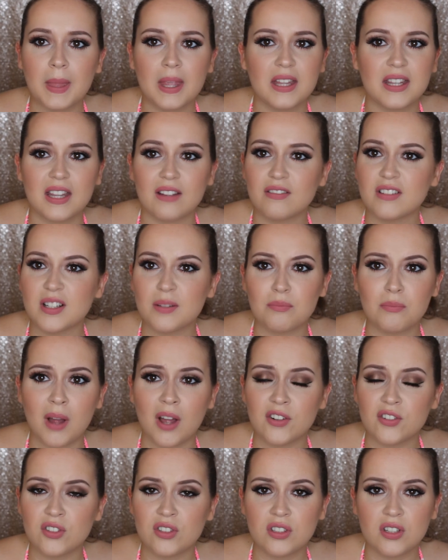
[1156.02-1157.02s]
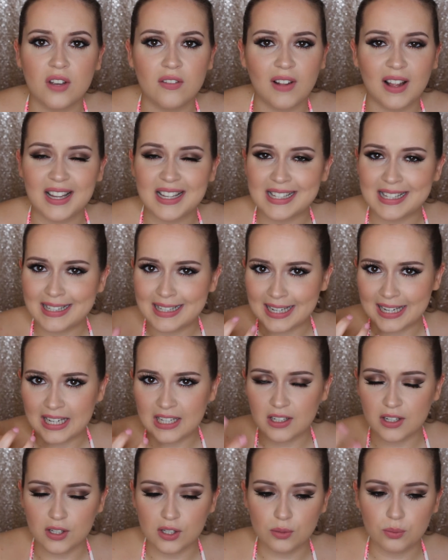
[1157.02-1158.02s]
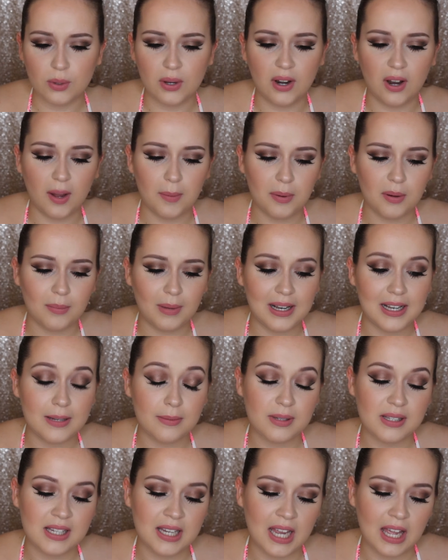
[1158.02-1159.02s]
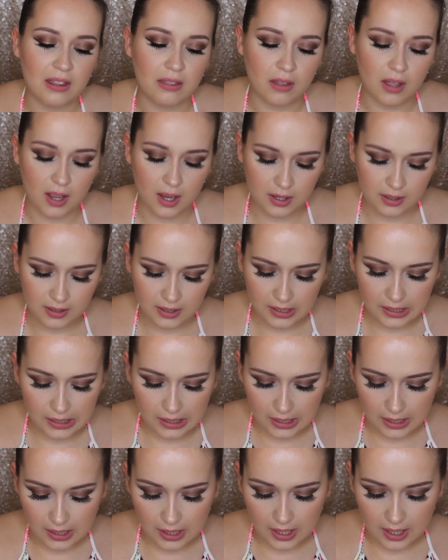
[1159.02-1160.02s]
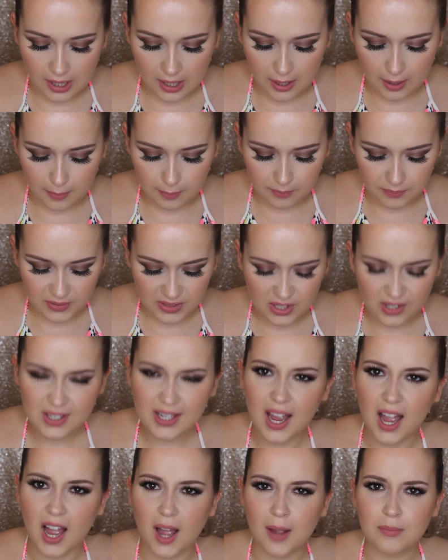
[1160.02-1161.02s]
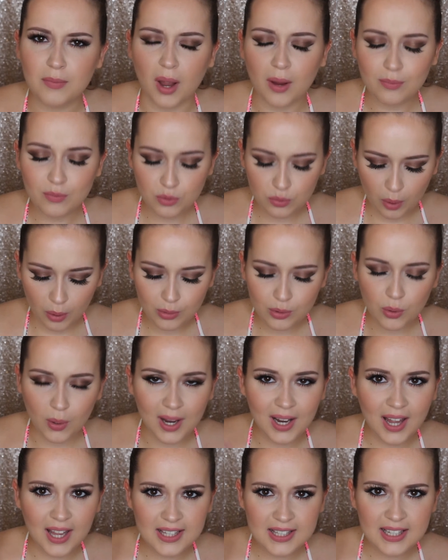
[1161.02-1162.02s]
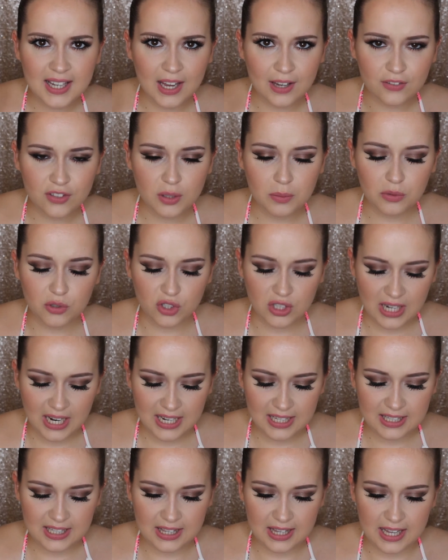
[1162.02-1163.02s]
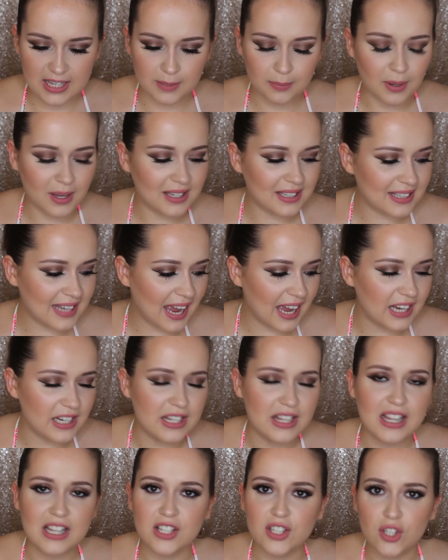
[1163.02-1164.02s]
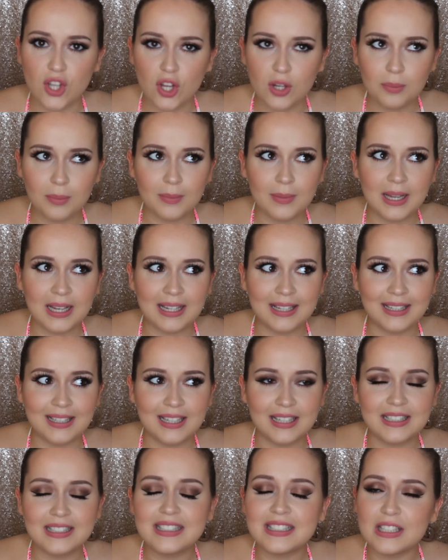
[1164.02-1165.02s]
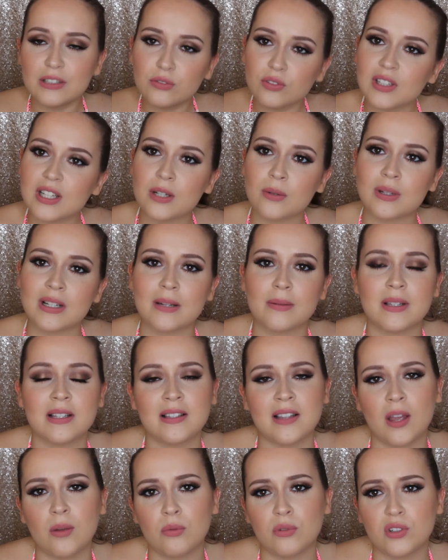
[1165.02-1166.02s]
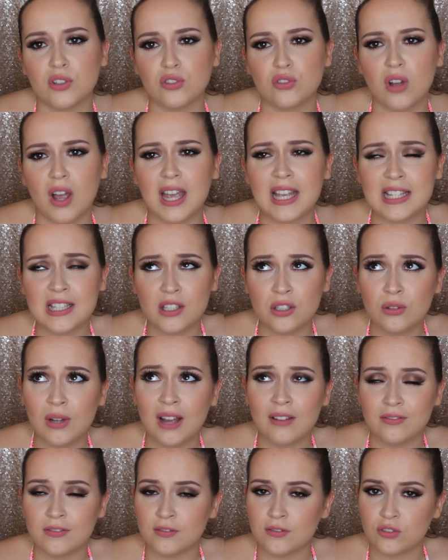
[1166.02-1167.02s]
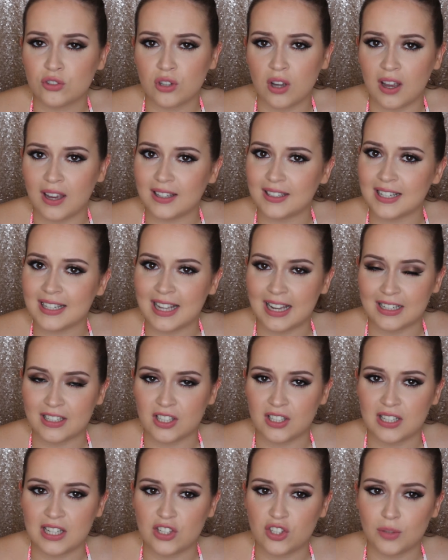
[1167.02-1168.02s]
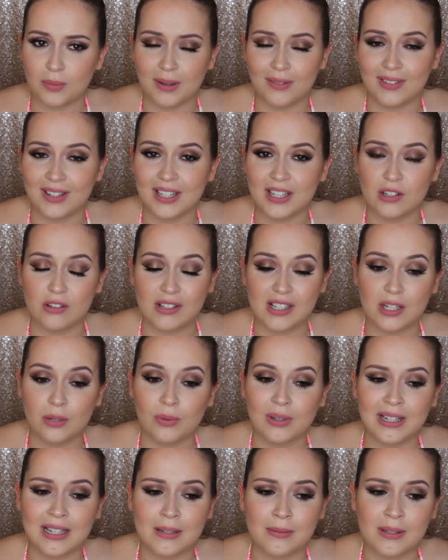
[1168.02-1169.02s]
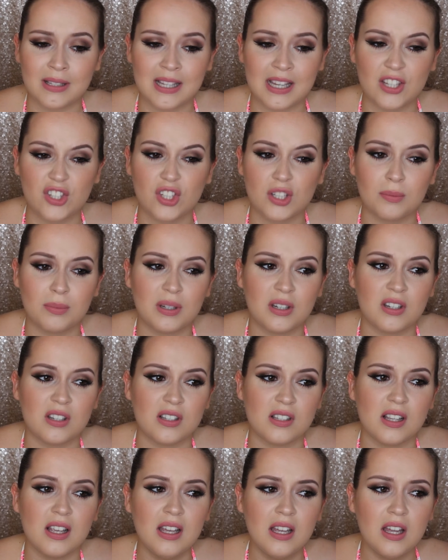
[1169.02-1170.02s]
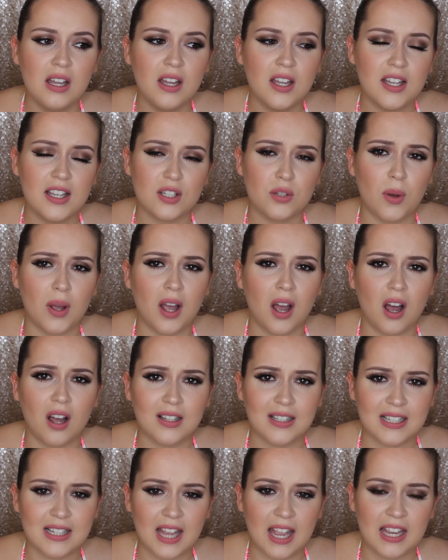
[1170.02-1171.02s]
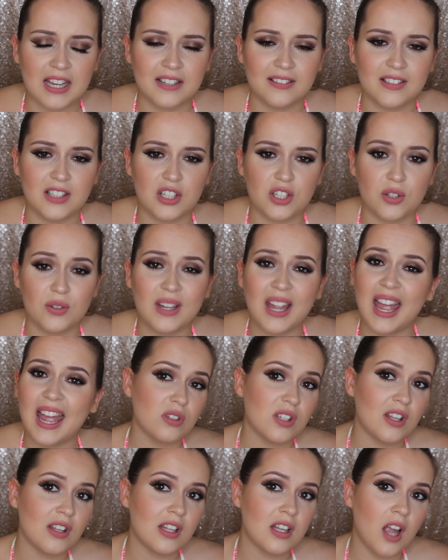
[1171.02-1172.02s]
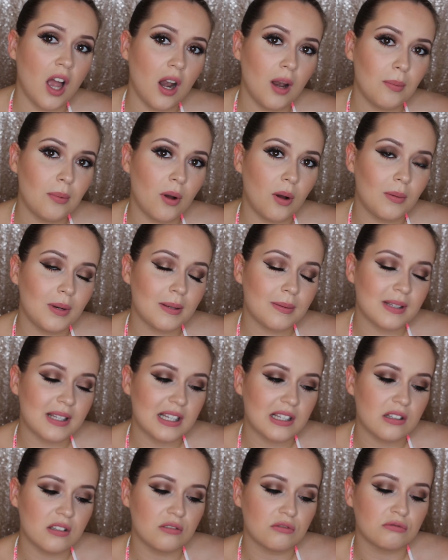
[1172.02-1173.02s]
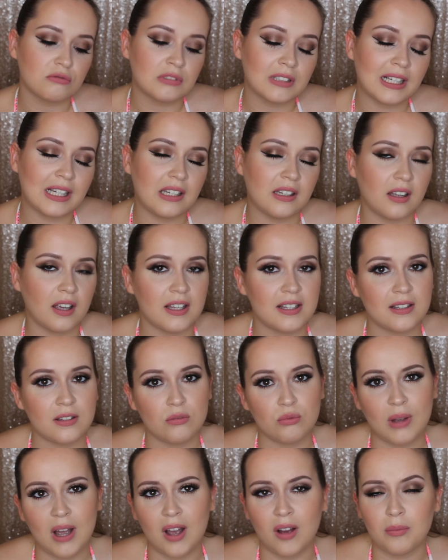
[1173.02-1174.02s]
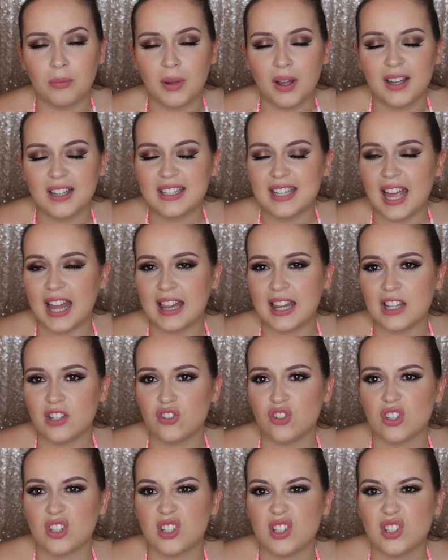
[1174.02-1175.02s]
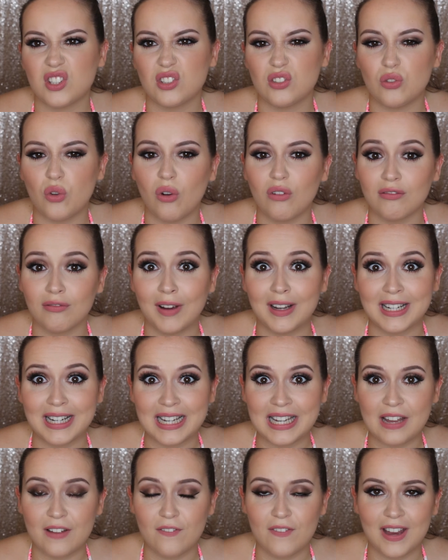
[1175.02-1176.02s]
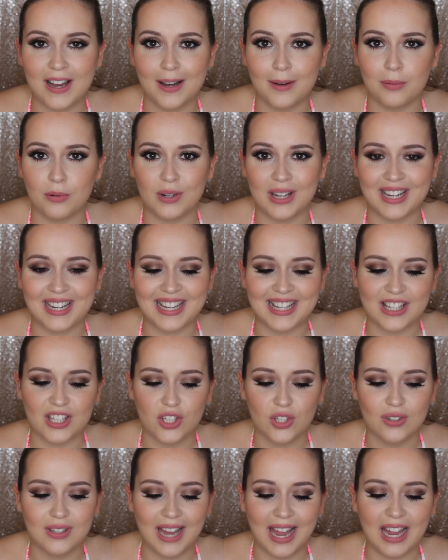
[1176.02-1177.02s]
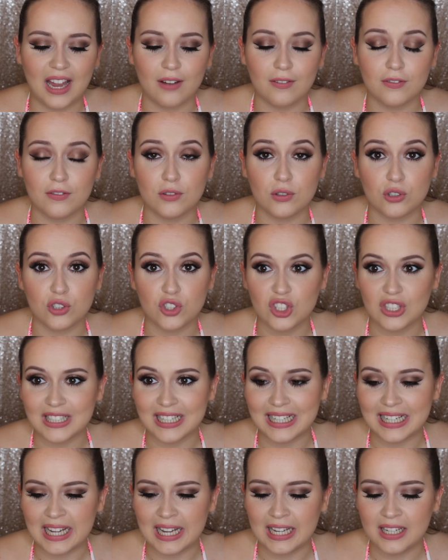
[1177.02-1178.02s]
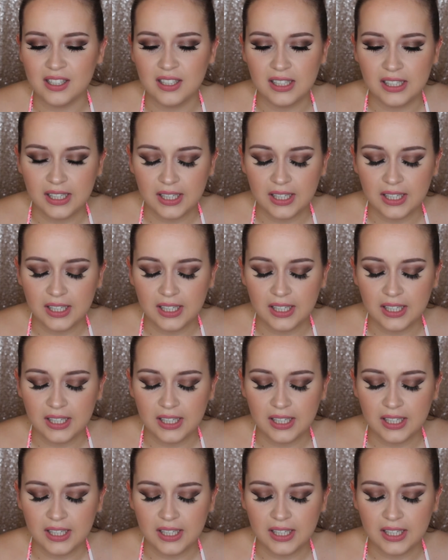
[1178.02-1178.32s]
There isn't much of like a stickiness when I put my lips together. So yeah, I would quite like to get a few more shades in this, but again, there's so many different liquid lipsticks that I want to try. I still haven't tried an Anastasia Beverly Hills liquid lipstick just because it's quite hard to get here in the UK. Also, the Colourpop lipsticks look really nice as well, but again, they're just not readily available here in the UK, unfortunately.